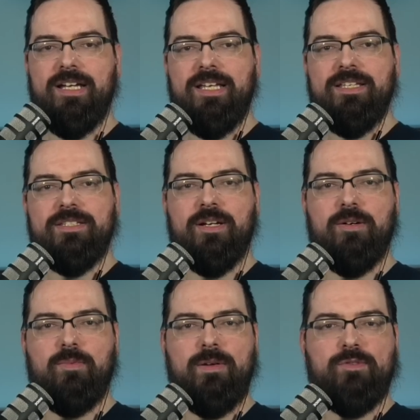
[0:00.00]
So
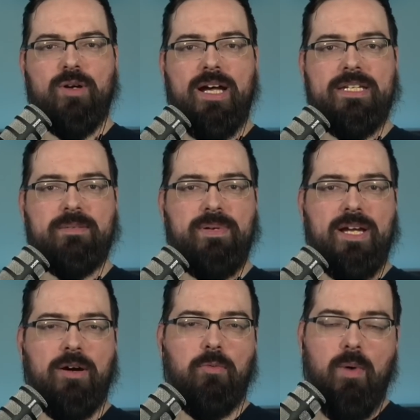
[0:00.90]
we've tried to pick
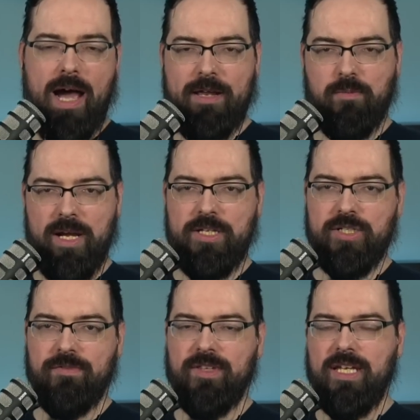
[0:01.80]
a wide range
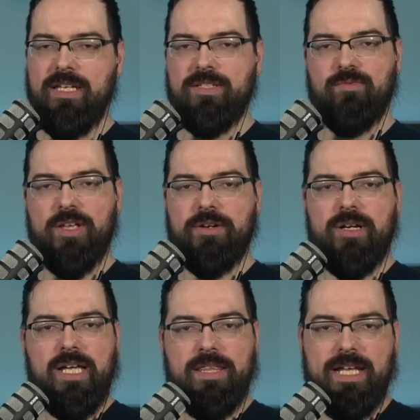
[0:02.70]
of things, whether
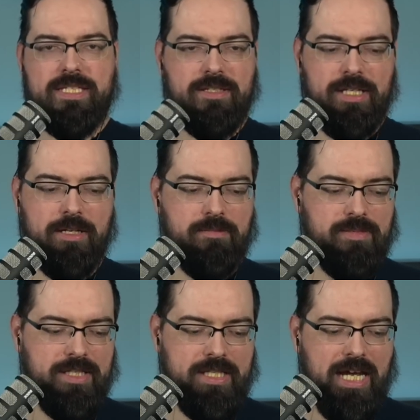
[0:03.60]
that's
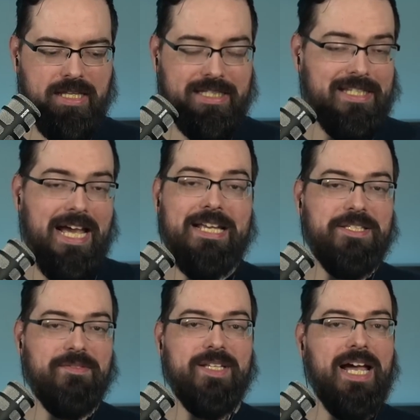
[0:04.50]
the size
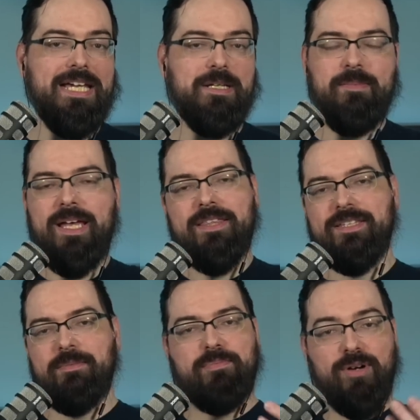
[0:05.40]
of the item,
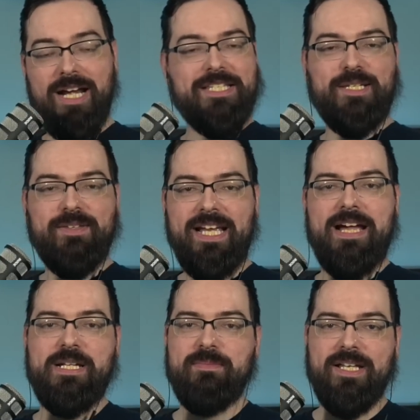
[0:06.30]
the price of the
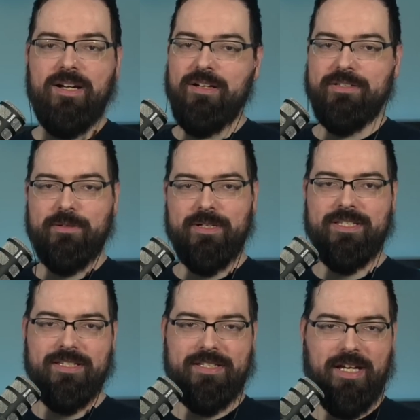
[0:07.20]
item, and all sorts
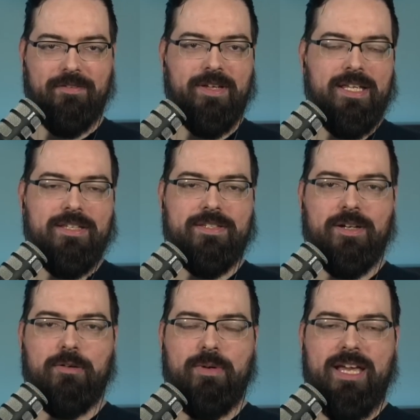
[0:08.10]
of stuff.
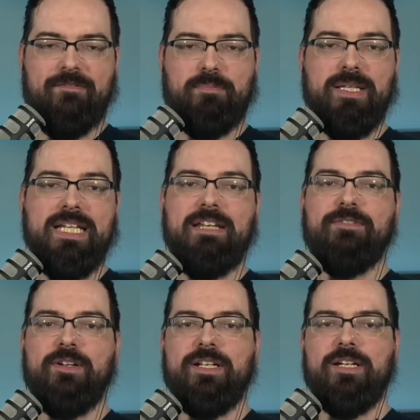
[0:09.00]
So we have plenty
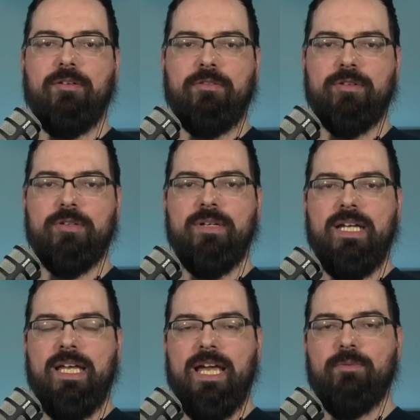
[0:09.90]
for you to go through,
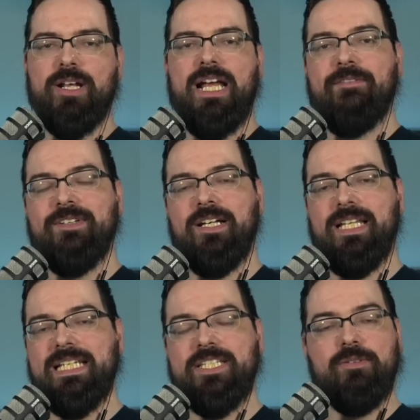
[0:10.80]
and we're going to have
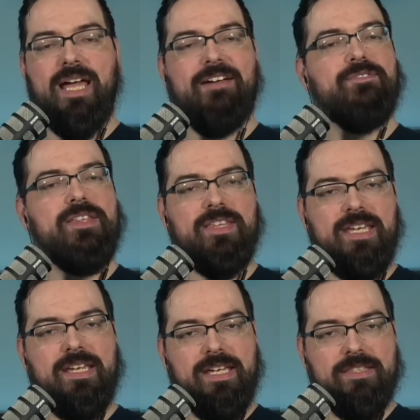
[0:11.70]
links to
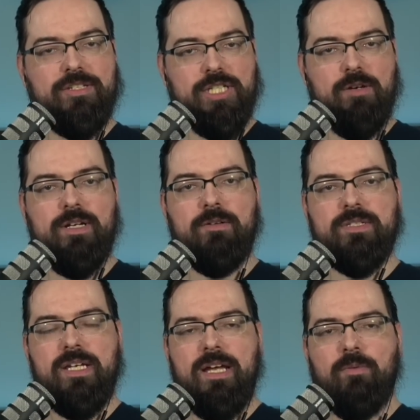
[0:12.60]
everything in the show
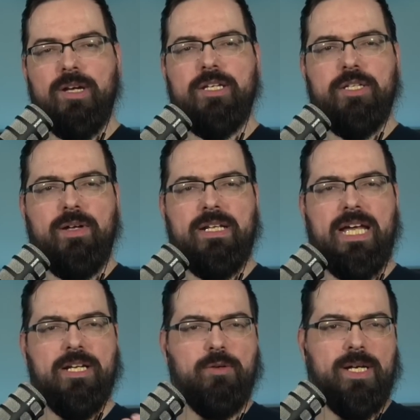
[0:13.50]
notes. We're going to do it
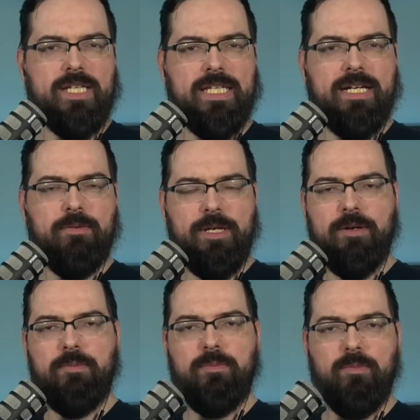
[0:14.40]
kind of quickly, like
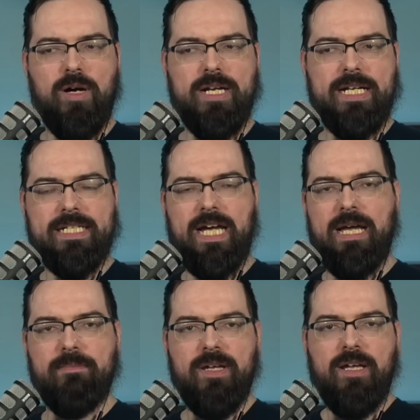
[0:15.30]
one at a
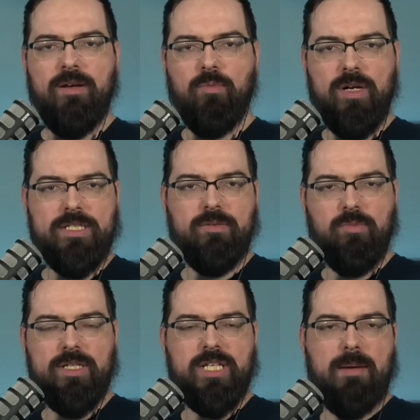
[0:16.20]
time.
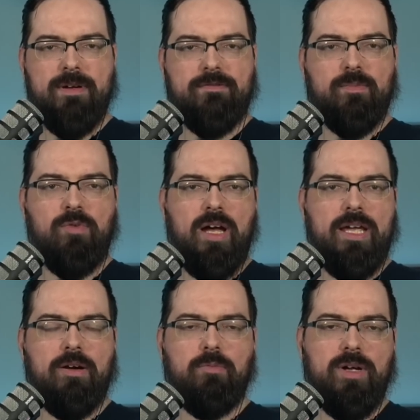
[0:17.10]
One topic from
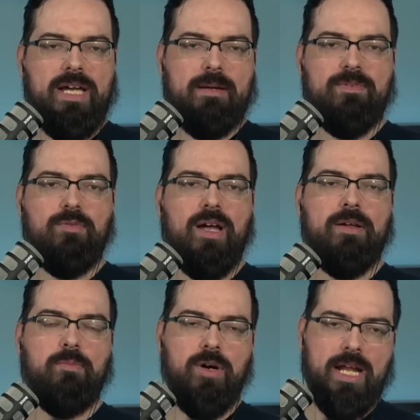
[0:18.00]
Ryan, or one item from
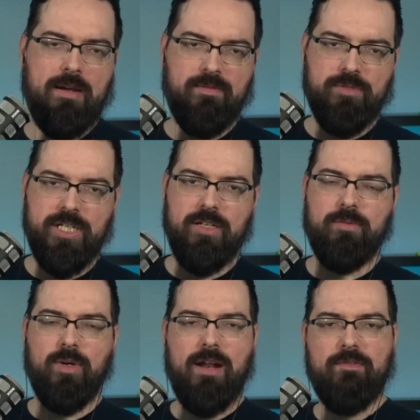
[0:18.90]
Ryan, one item from Jill,
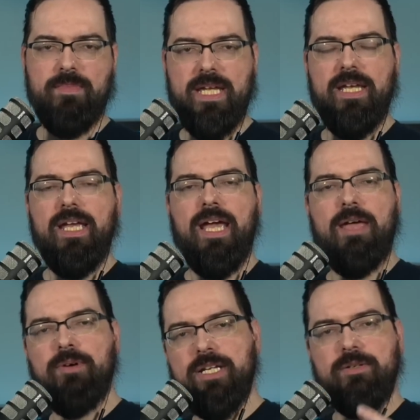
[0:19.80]
and one item from me,
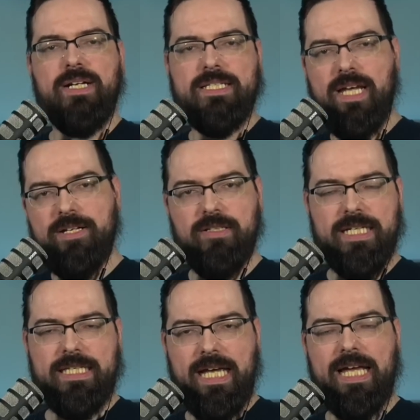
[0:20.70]
and we're going to do it on a cycle
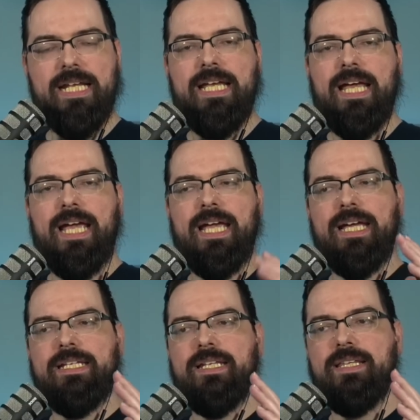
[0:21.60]
like that.
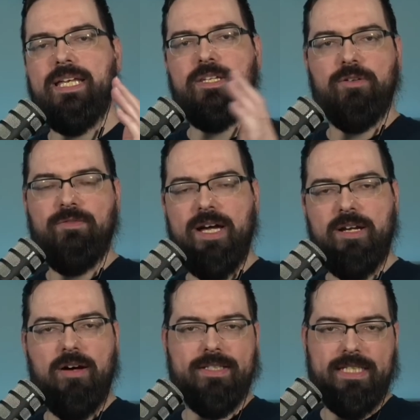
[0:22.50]
And then you'll find
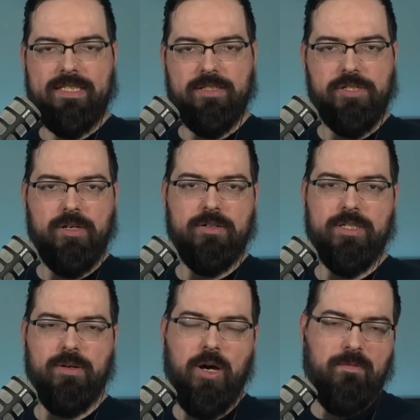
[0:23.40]
all the links in the show notes.
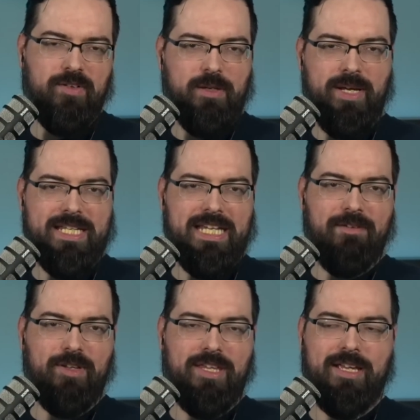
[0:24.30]
So hopefully we get to
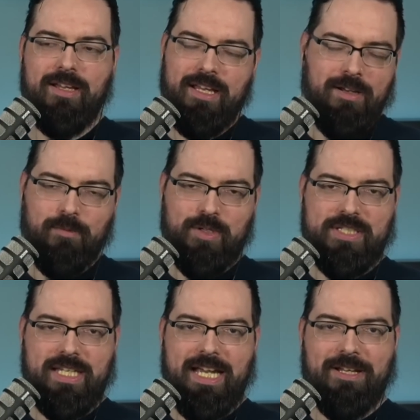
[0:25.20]
everything. We'll
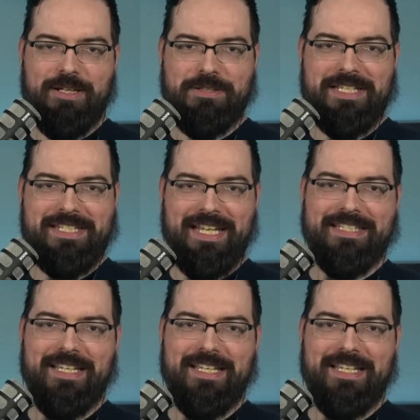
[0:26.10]
see how long this takes.